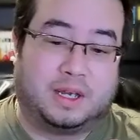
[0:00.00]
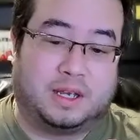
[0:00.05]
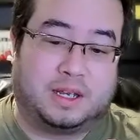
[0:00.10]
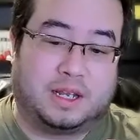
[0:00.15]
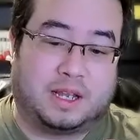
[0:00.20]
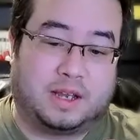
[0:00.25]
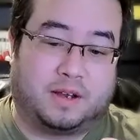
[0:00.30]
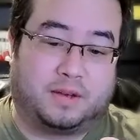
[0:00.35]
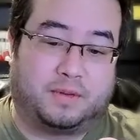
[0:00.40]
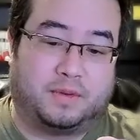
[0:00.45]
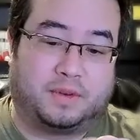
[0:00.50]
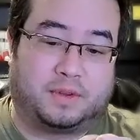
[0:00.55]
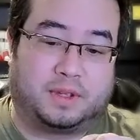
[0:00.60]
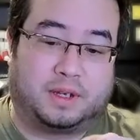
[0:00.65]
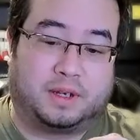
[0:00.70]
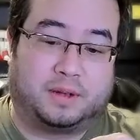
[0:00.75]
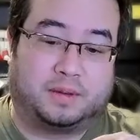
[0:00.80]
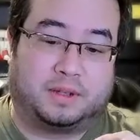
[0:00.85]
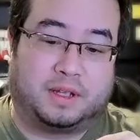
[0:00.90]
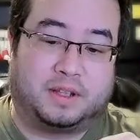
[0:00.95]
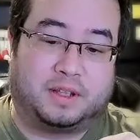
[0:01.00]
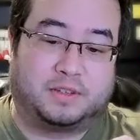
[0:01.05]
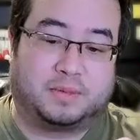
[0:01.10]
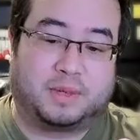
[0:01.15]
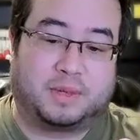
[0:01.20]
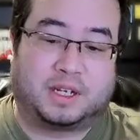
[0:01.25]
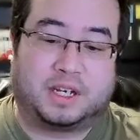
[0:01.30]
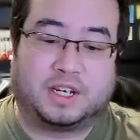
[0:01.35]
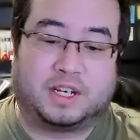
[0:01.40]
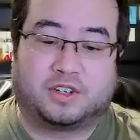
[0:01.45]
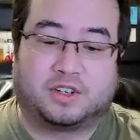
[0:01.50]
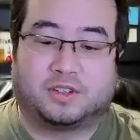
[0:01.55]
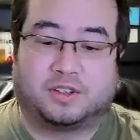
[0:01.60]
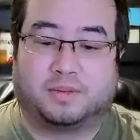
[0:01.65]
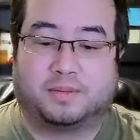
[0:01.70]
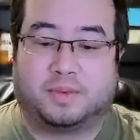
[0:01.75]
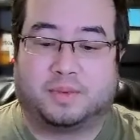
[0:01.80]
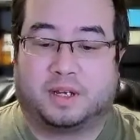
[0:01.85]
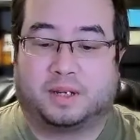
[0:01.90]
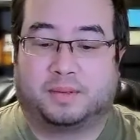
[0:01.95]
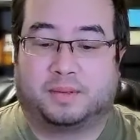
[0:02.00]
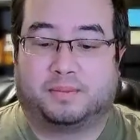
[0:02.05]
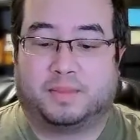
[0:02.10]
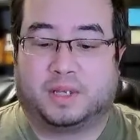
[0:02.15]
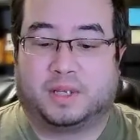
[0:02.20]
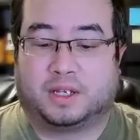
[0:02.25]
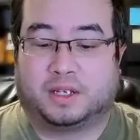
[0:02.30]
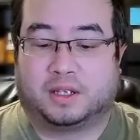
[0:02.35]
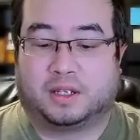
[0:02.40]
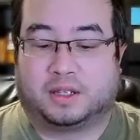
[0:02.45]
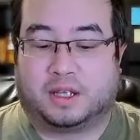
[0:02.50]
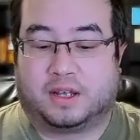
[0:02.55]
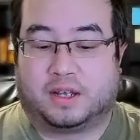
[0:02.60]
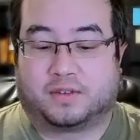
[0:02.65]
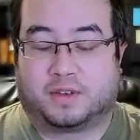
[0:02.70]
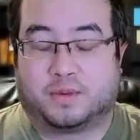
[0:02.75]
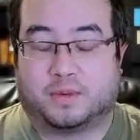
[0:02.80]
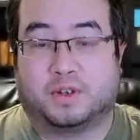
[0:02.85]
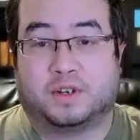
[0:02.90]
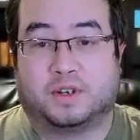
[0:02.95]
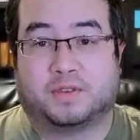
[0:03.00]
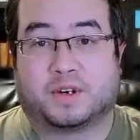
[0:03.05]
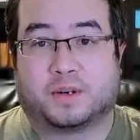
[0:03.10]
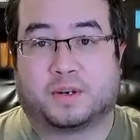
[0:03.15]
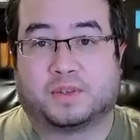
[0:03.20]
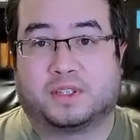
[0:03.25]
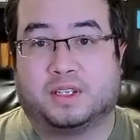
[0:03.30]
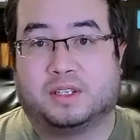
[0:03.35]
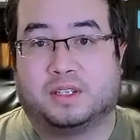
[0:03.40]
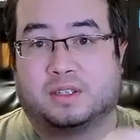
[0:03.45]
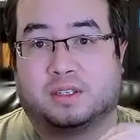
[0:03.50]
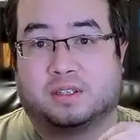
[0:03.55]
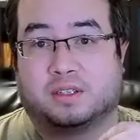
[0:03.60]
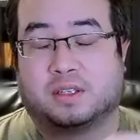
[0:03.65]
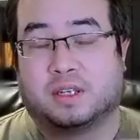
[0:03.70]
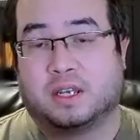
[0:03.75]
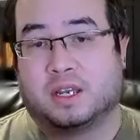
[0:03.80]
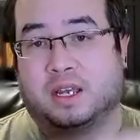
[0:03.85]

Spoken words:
now with a lot of these medications being in a lot of community pharmacies, is